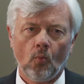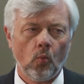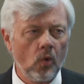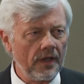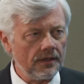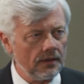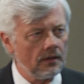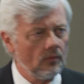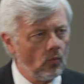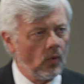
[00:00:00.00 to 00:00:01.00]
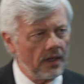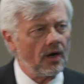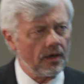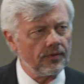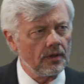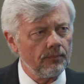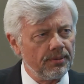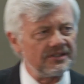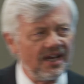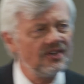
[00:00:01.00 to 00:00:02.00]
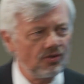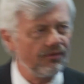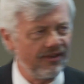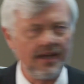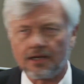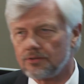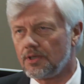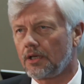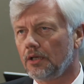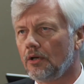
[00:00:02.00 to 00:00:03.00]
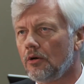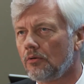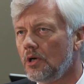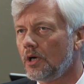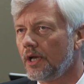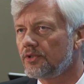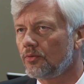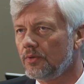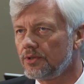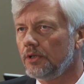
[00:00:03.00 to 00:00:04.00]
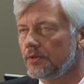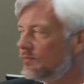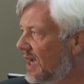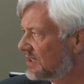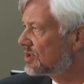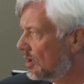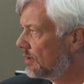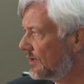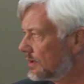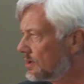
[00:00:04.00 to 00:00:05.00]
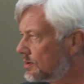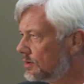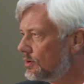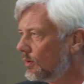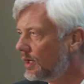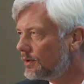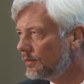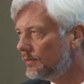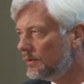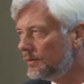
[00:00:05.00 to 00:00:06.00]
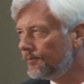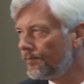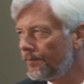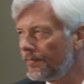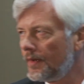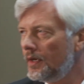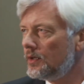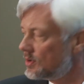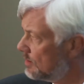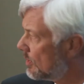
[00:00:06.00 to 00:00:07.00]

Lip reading: what are the potential things that can go wrong as a result of not solving this situation. You see